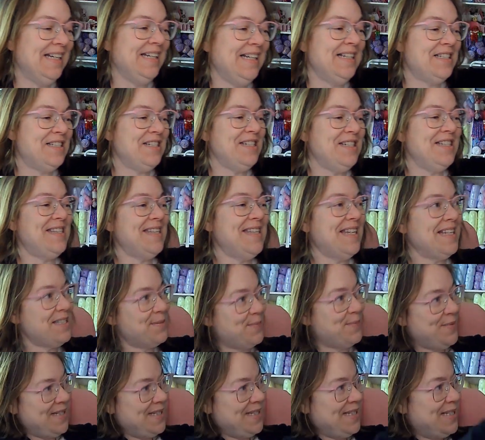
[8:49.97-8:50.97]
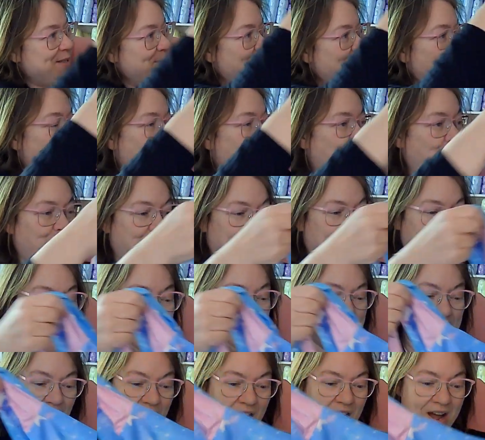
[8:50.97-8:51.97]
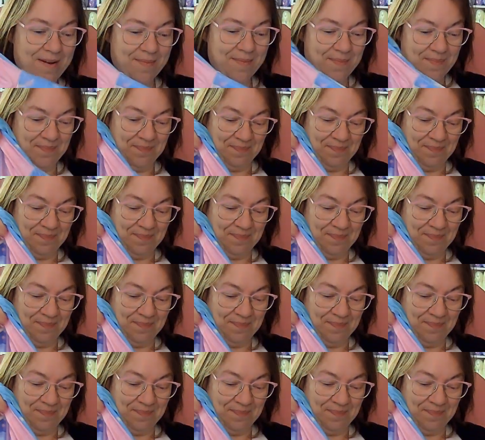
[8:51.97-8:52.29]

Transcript: She sends me this pretty top.